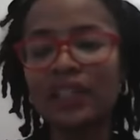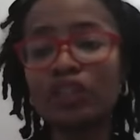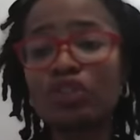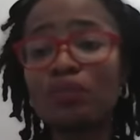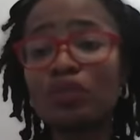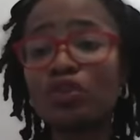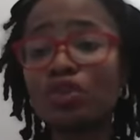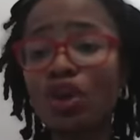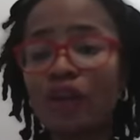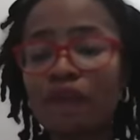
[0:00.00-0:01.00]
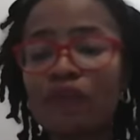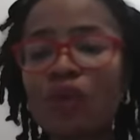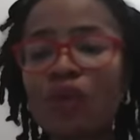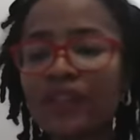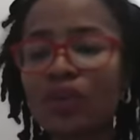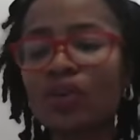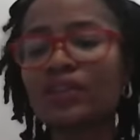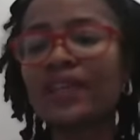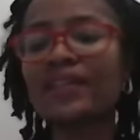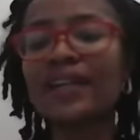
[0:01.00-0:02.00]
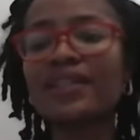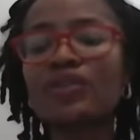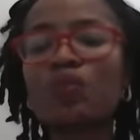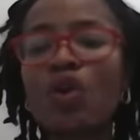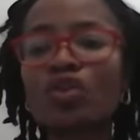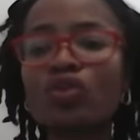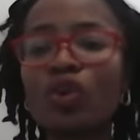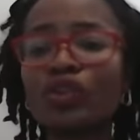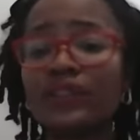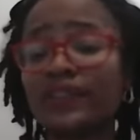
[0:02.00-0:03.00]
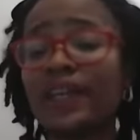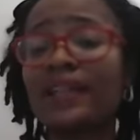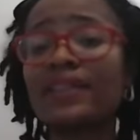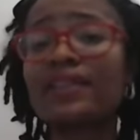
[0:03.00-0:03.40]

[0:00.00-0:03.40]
They should be joyful at all times. That is what God desires.